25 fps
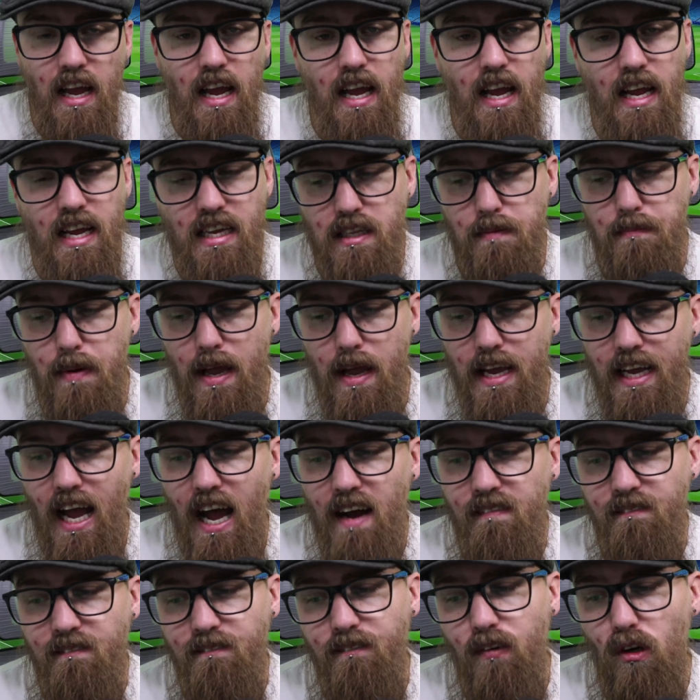He's a big
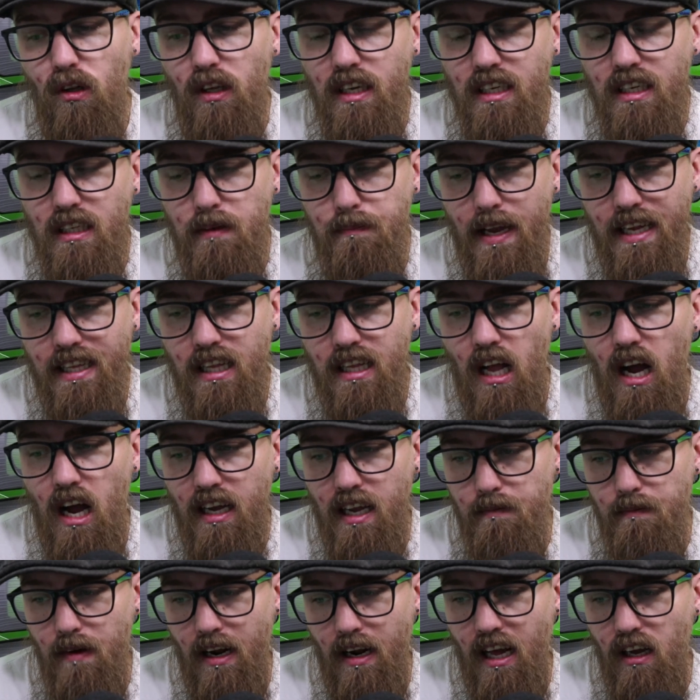handful. He's a big
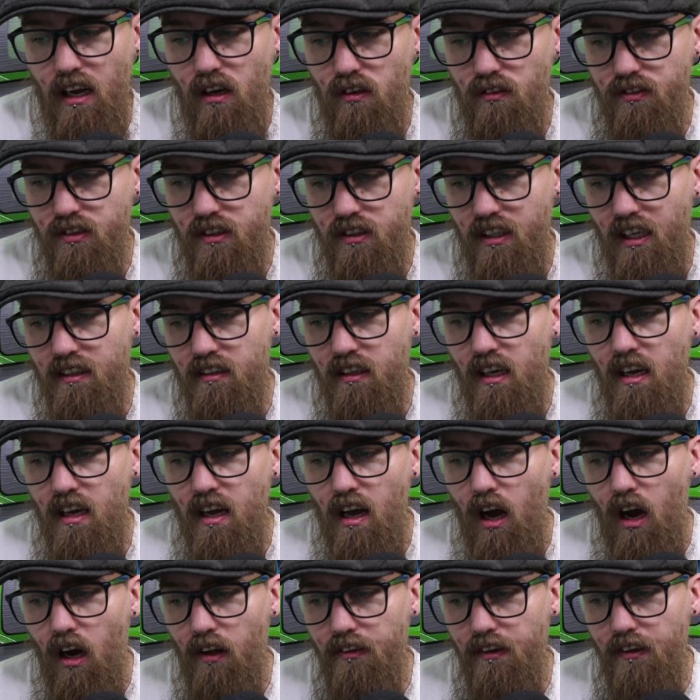target man, Iorfa says,
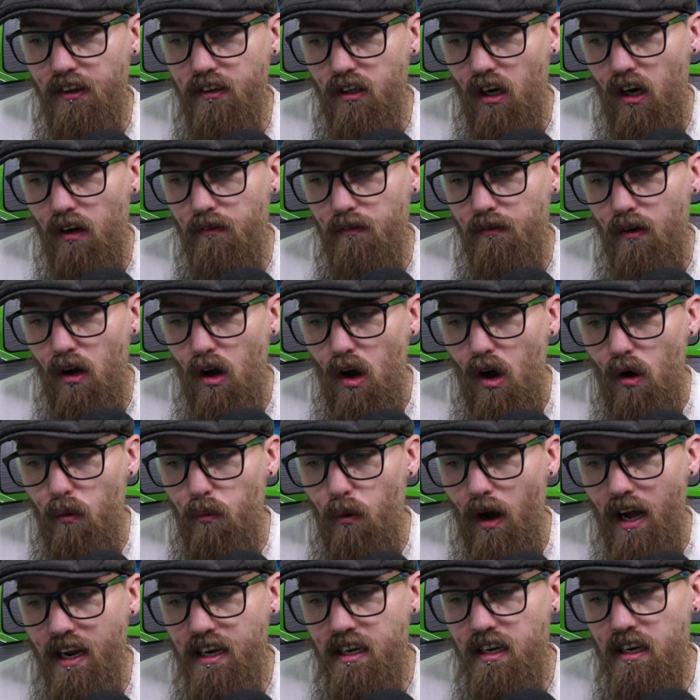on the job.
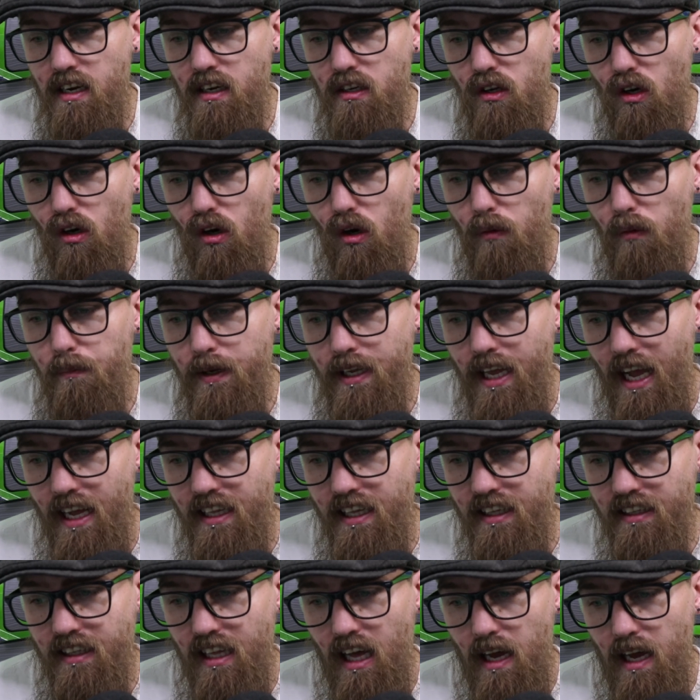When you're up
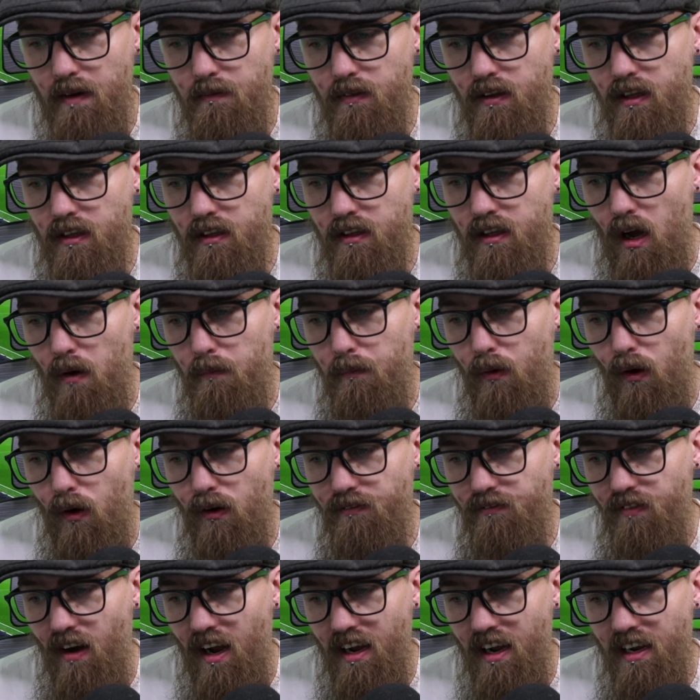against them, there's no
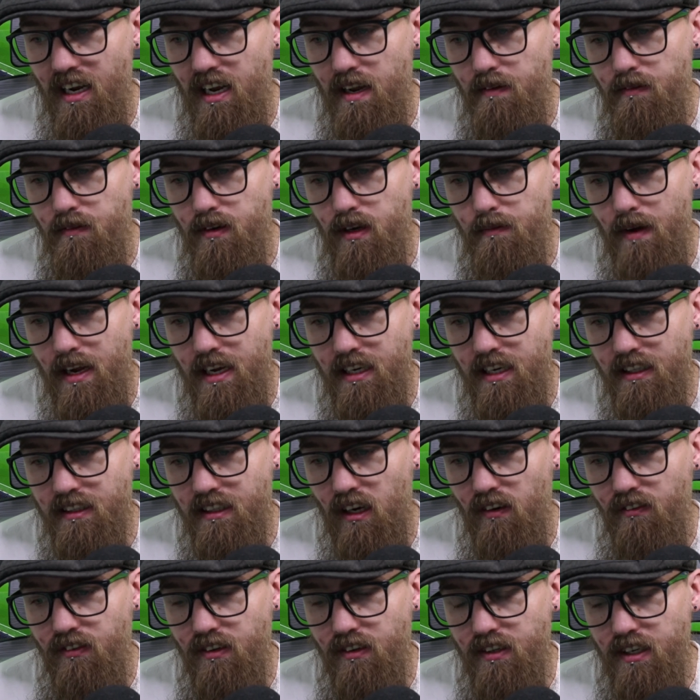point fighting him. You make
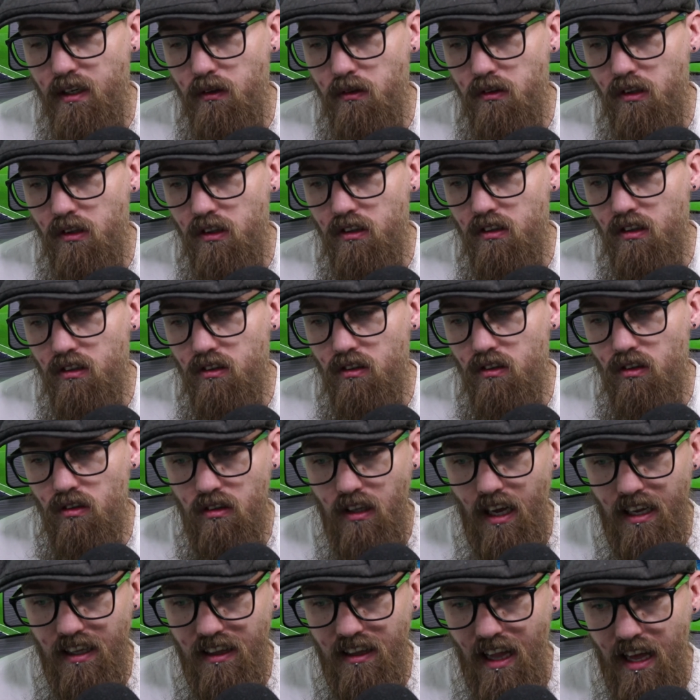yourself a nuisance and
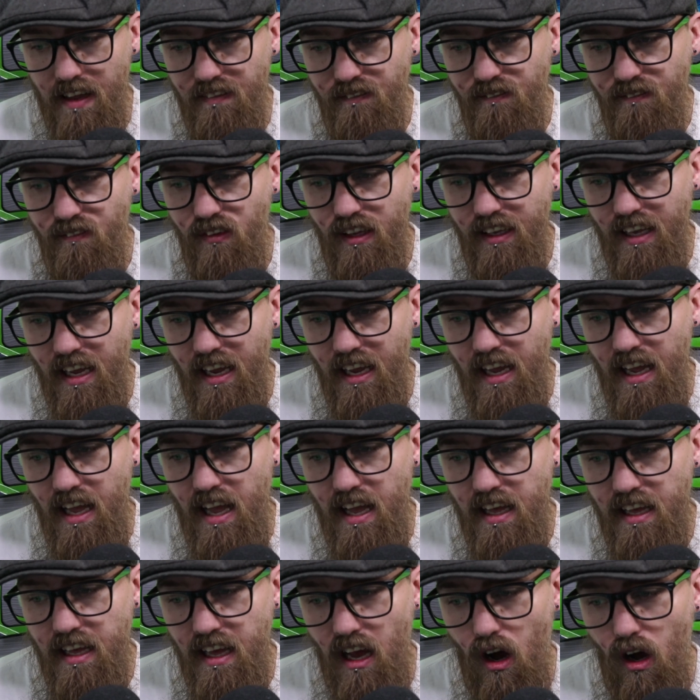sometimes let him flick it
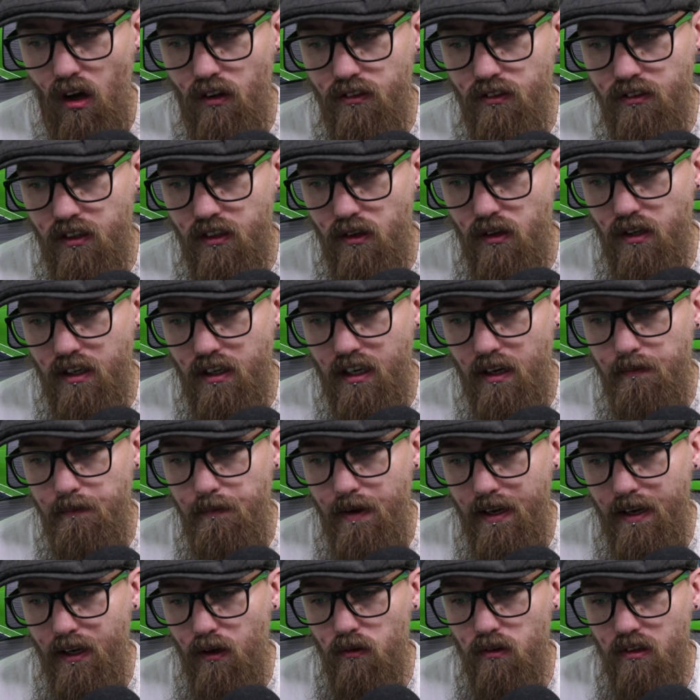on so you can
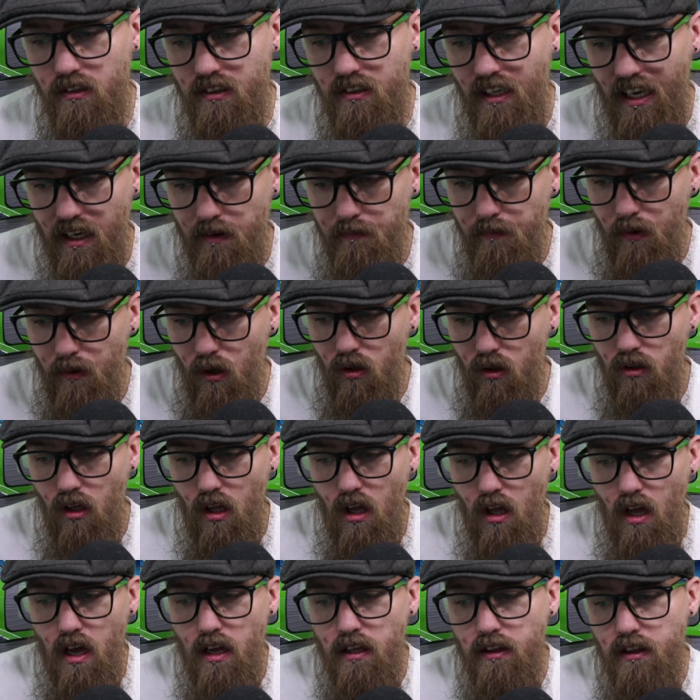pick up the second ball.
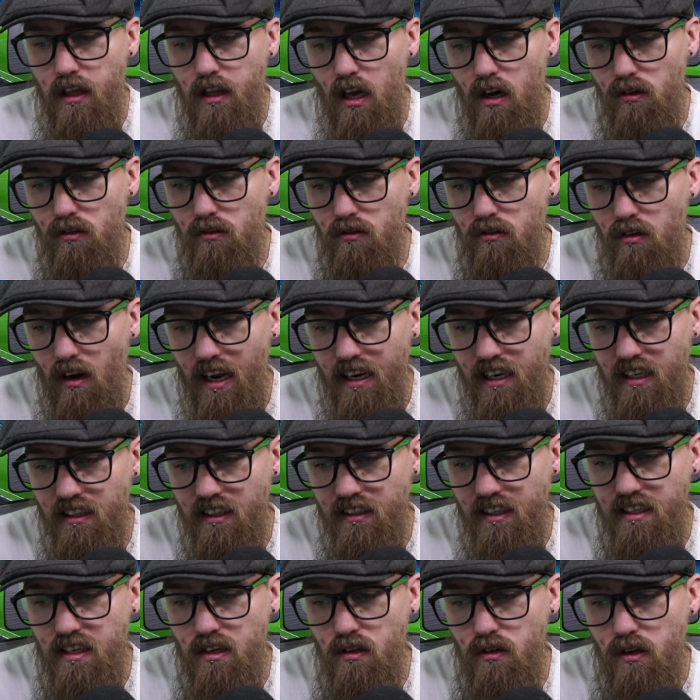Those strikers,
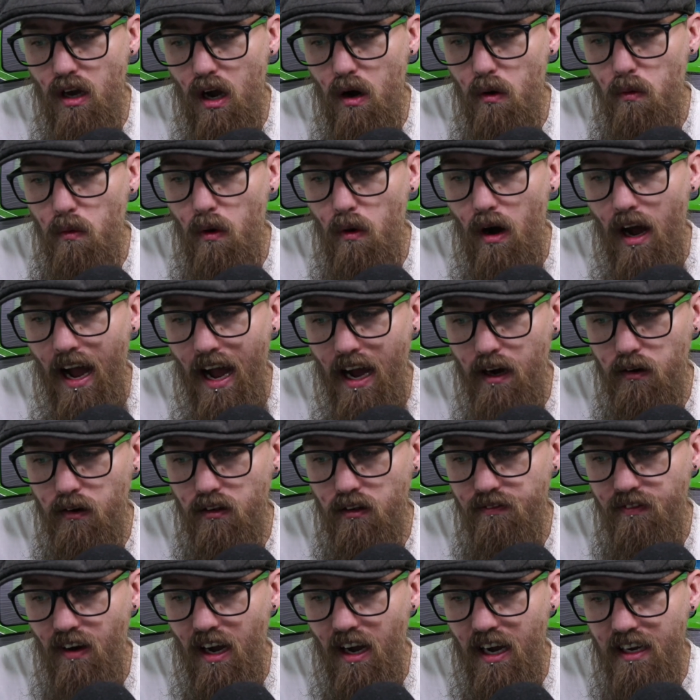if you go out
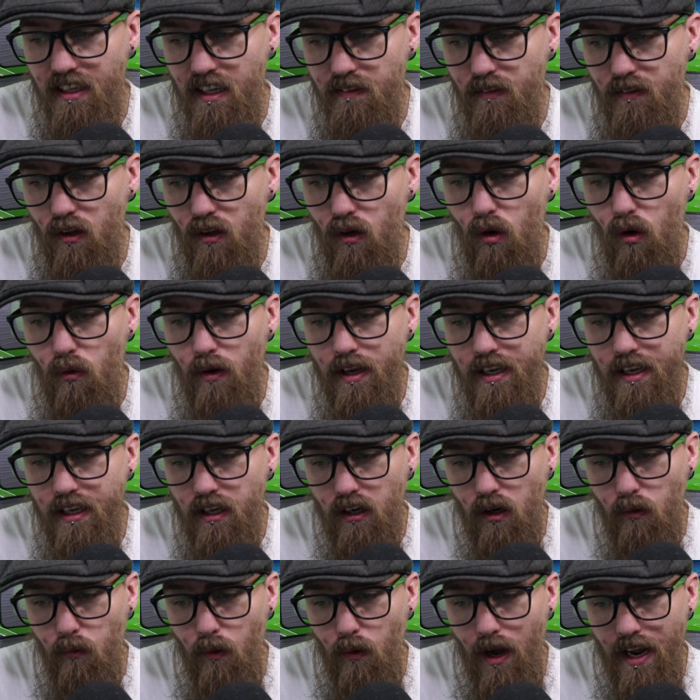to fight them, they're always
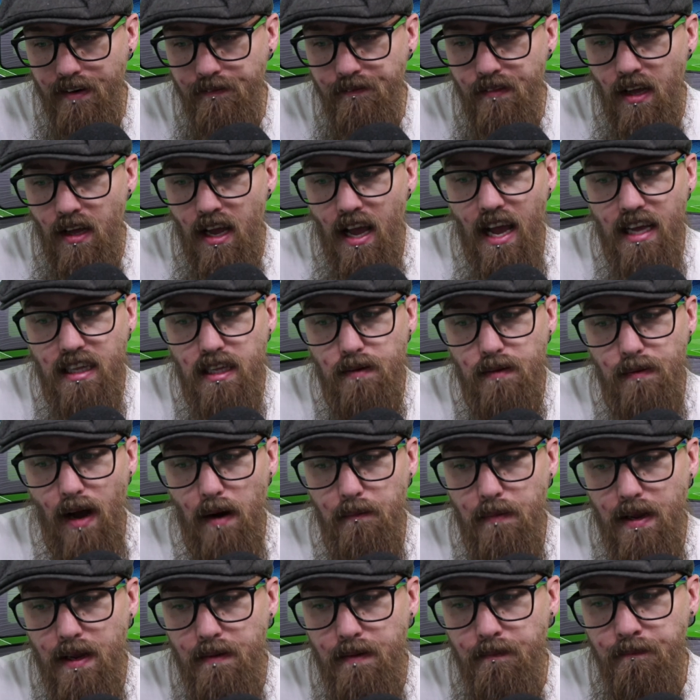going to win. It's
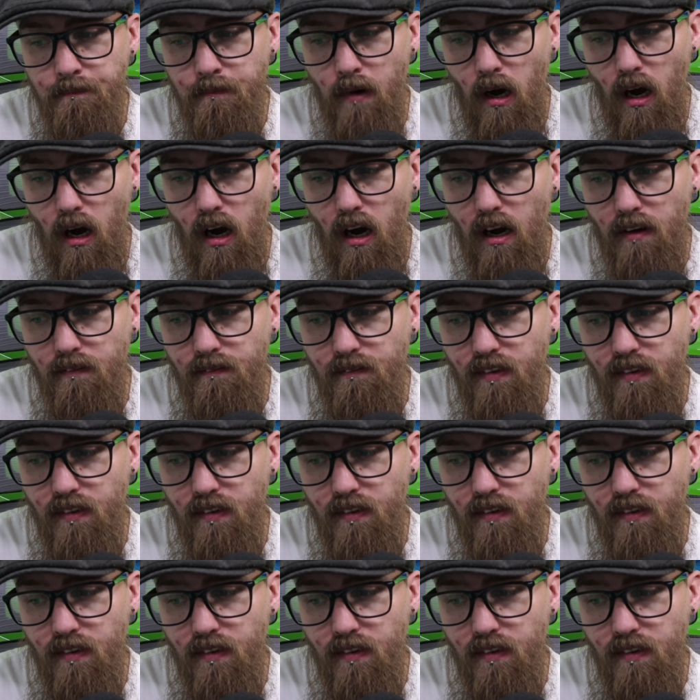about being smart and